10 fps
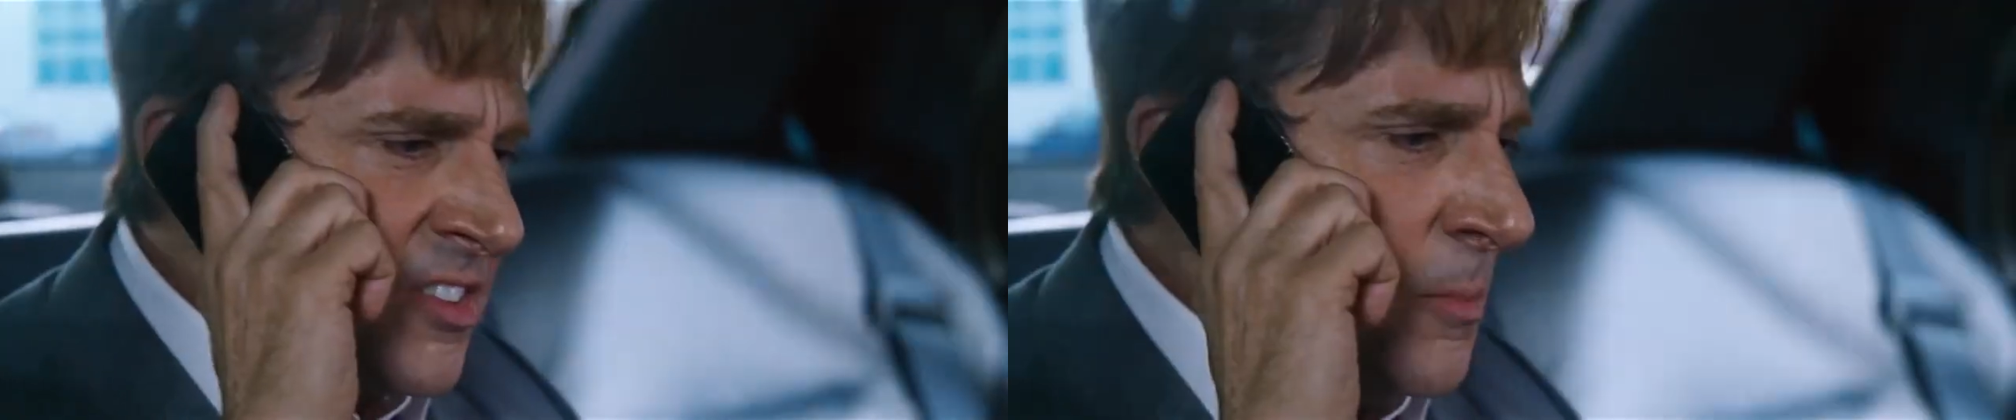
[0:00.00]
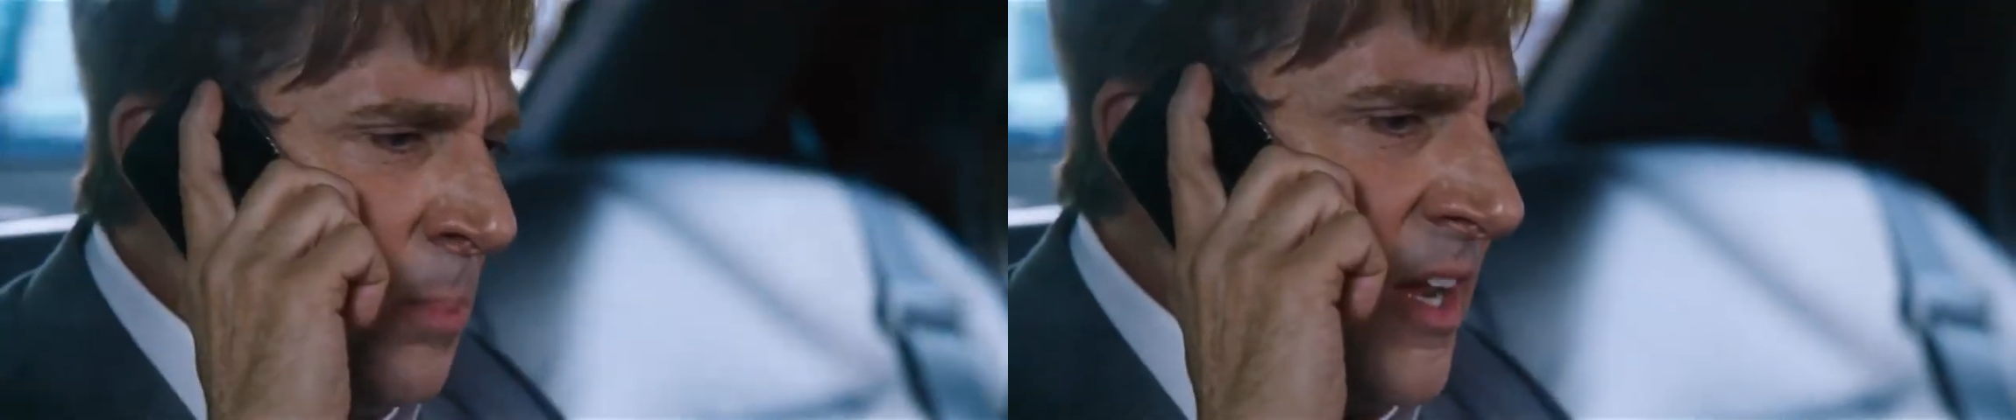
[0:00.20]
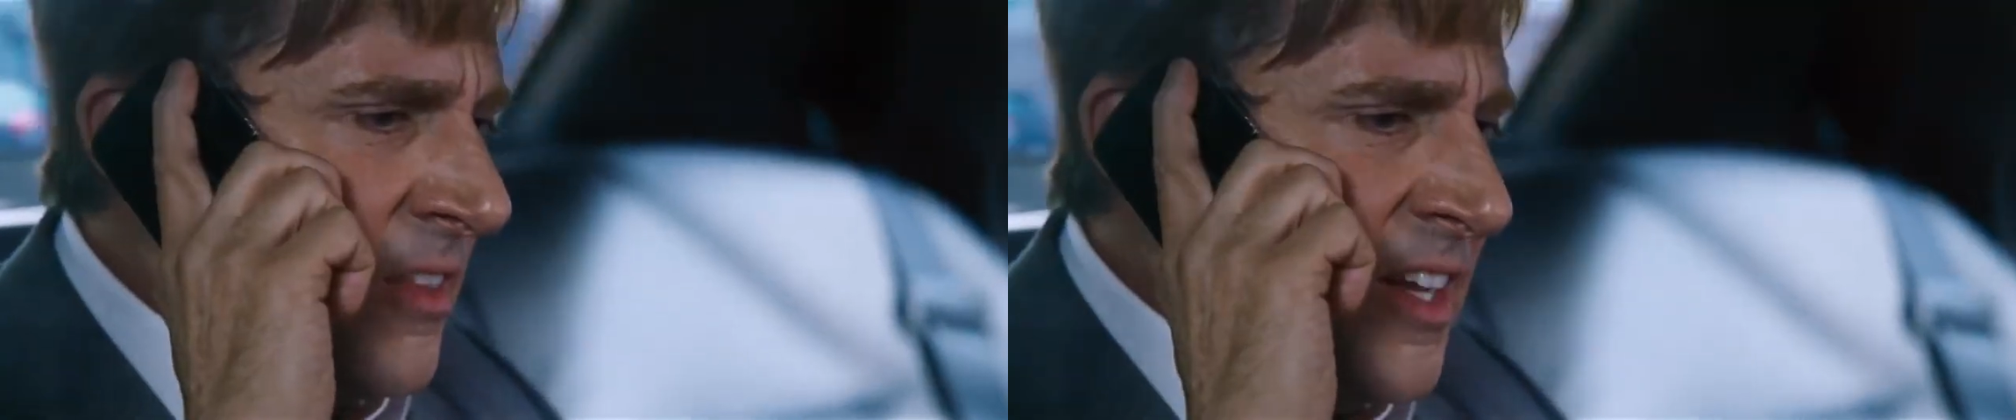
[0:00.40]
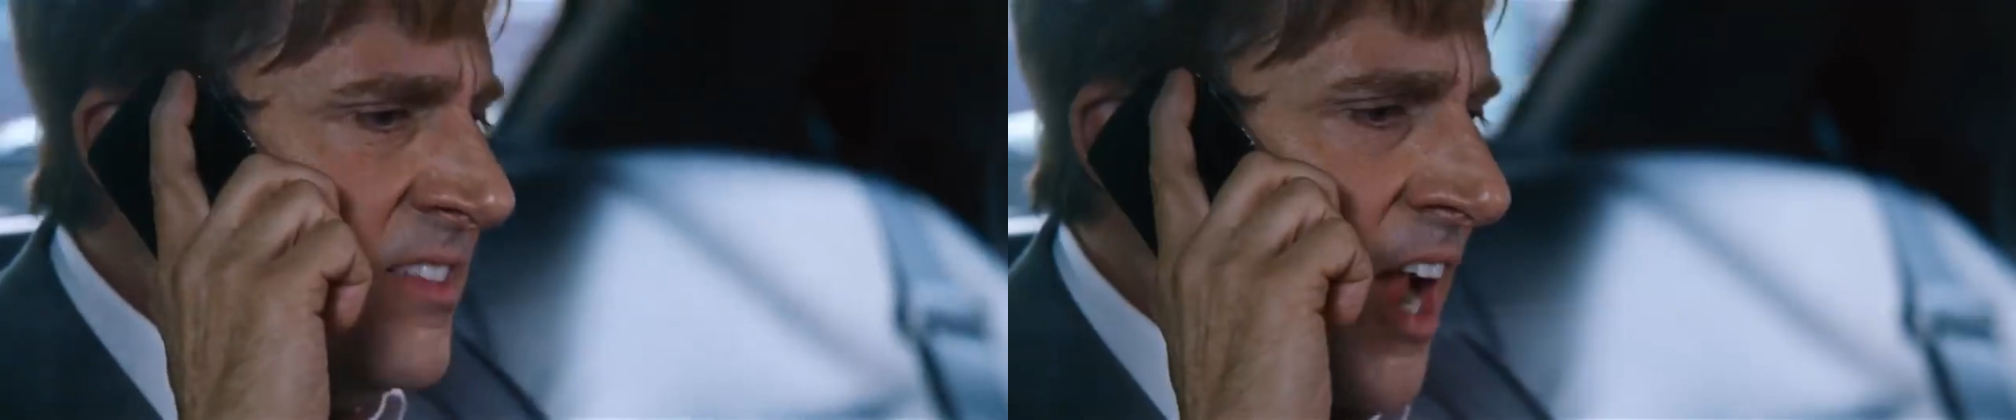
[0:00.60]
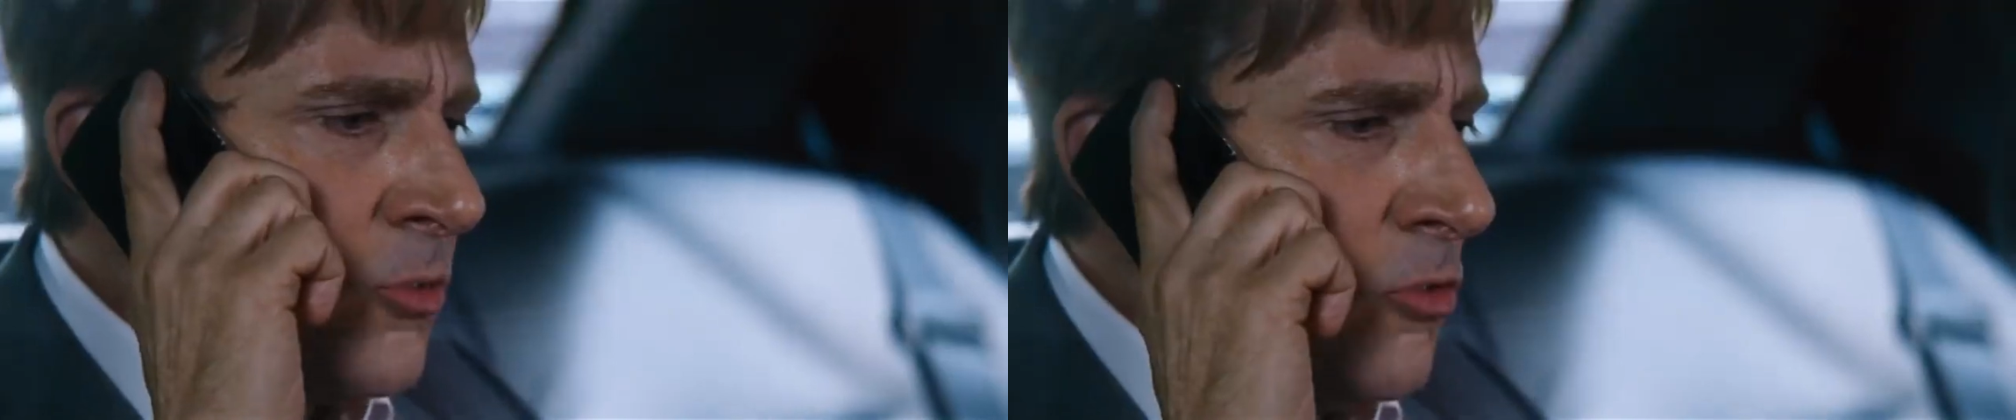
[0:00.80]
S&P, are they
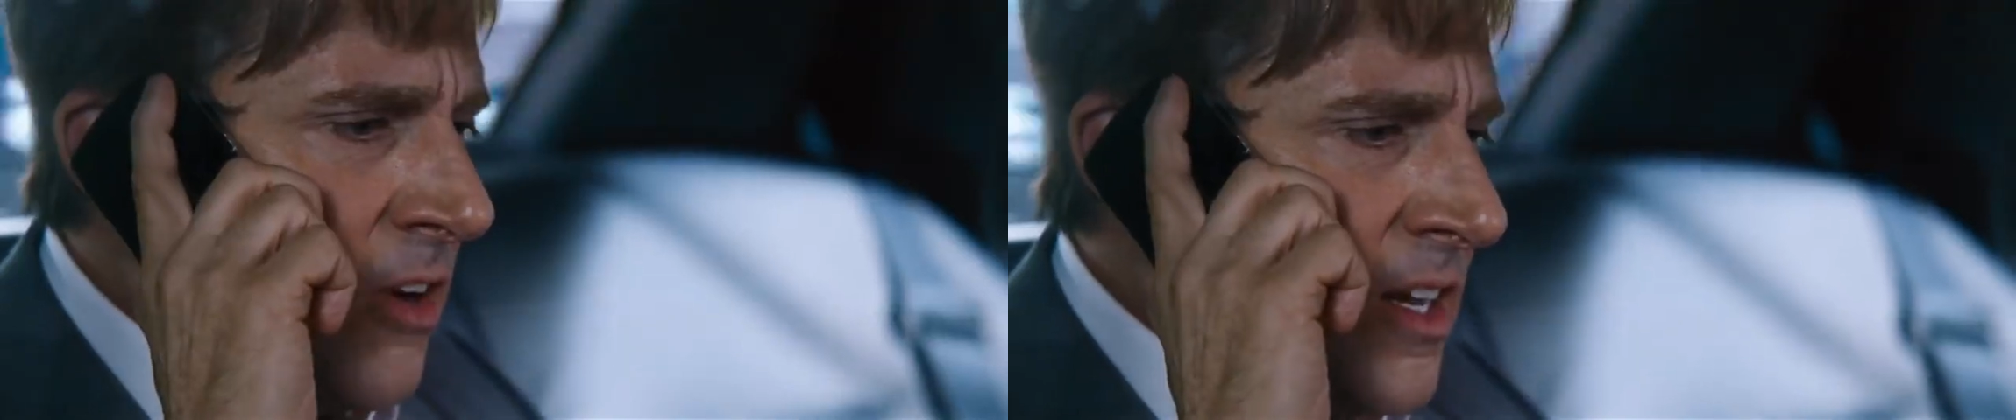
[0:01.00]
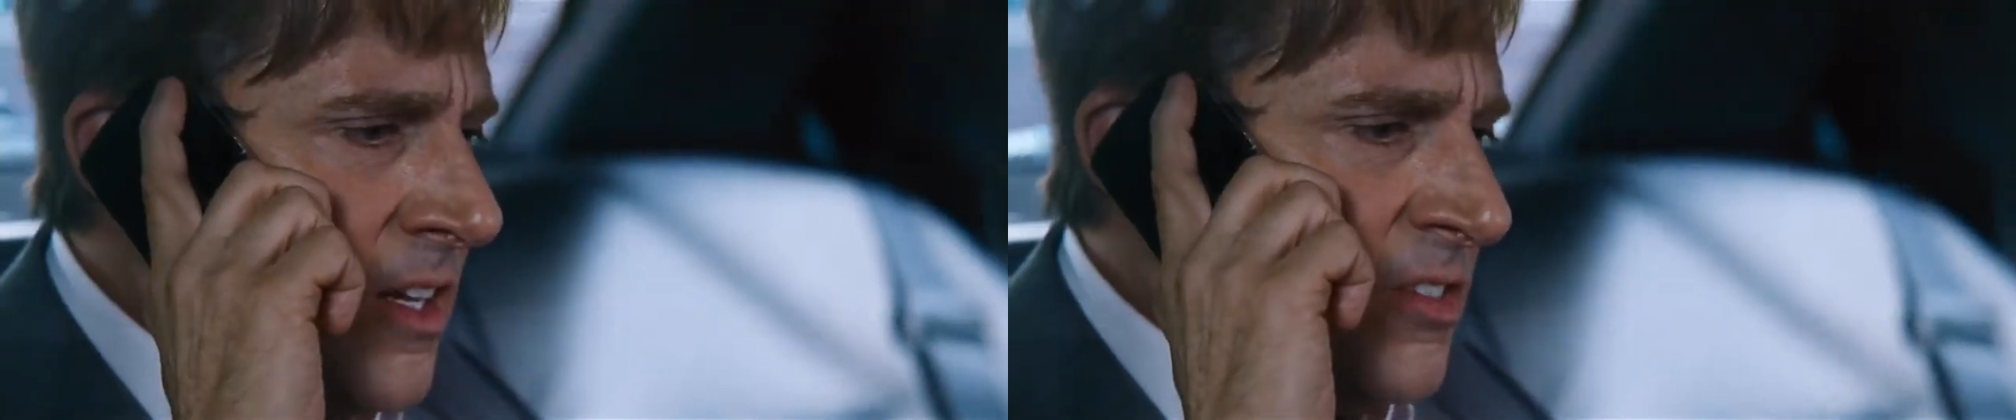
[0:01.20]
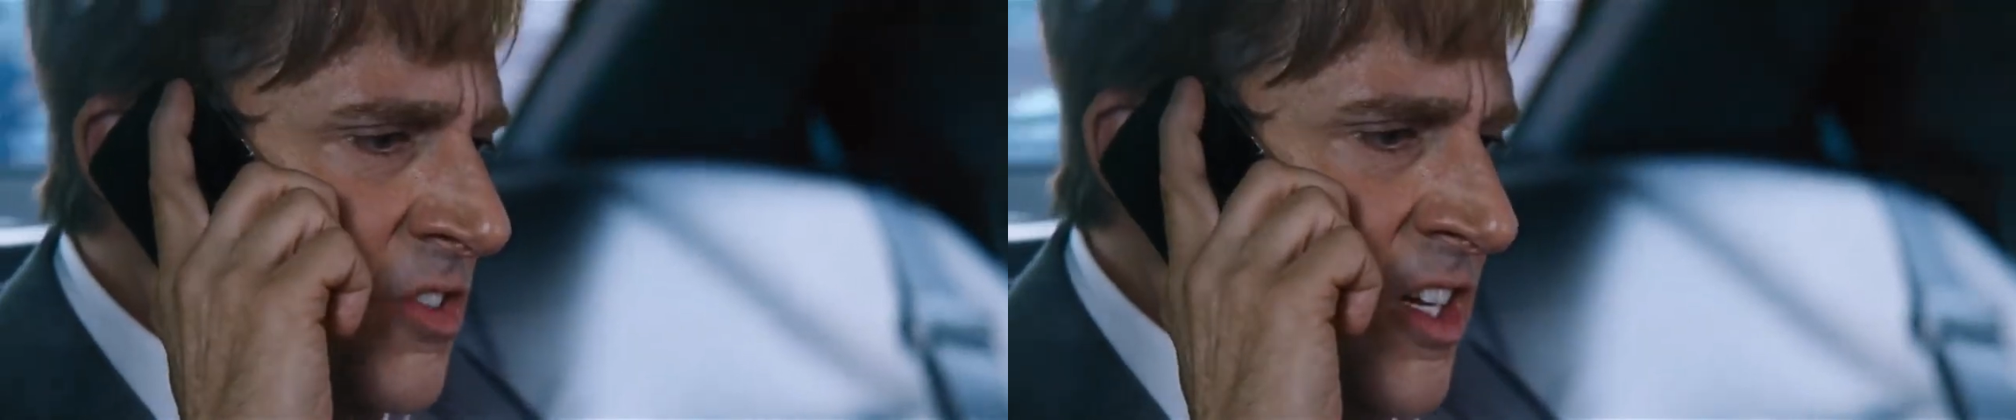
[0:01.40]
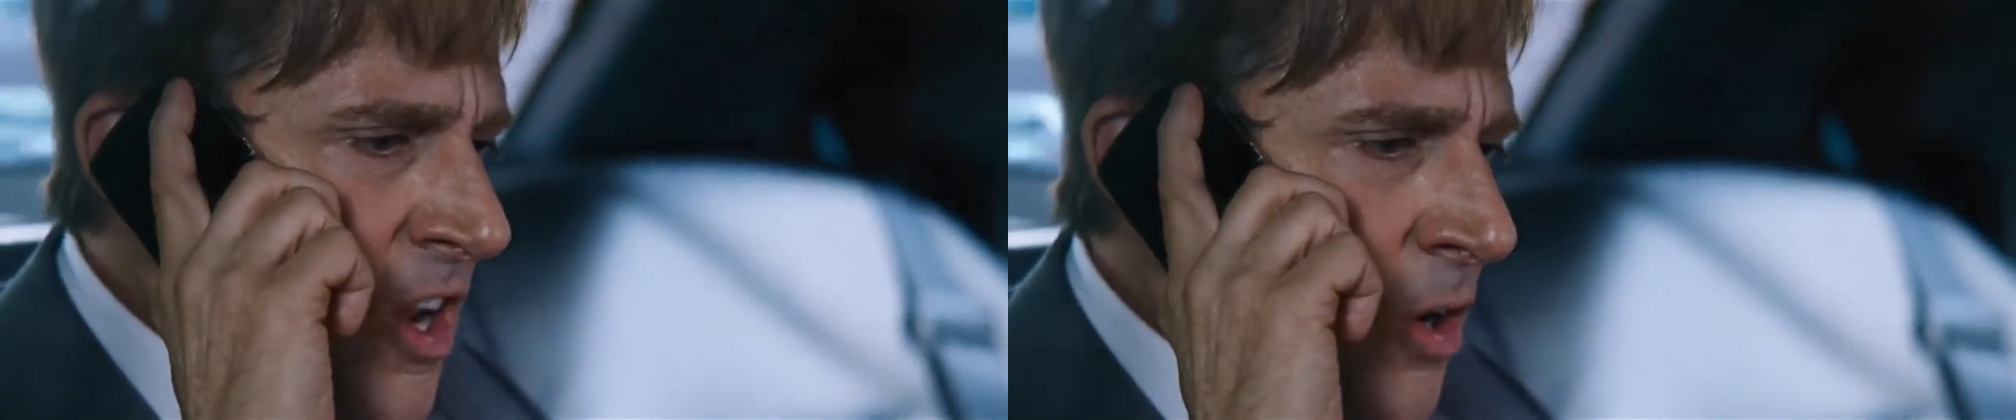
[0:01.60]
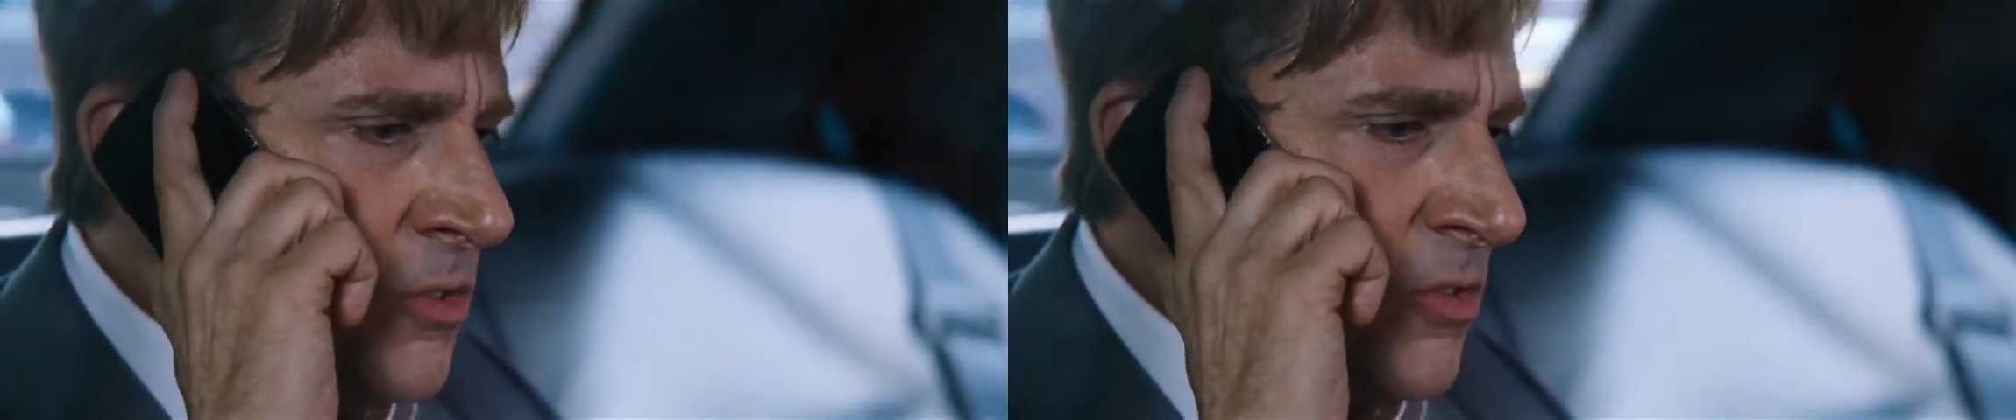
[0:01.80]
downgrading the
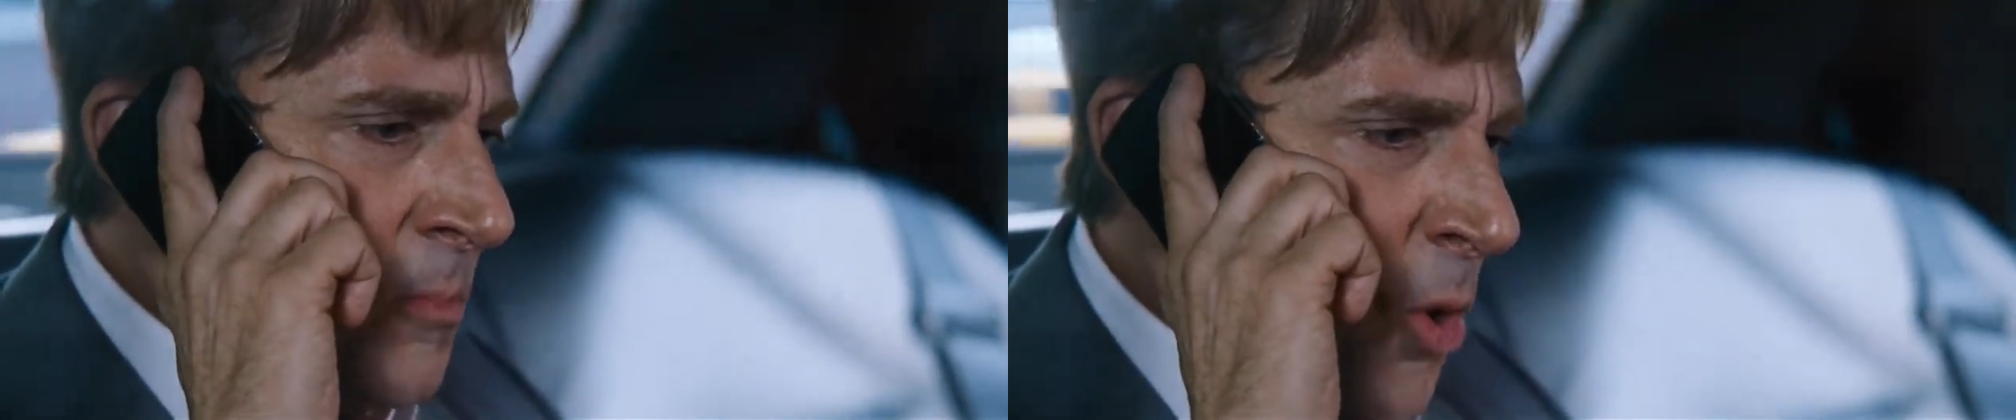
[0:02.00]
CDOs or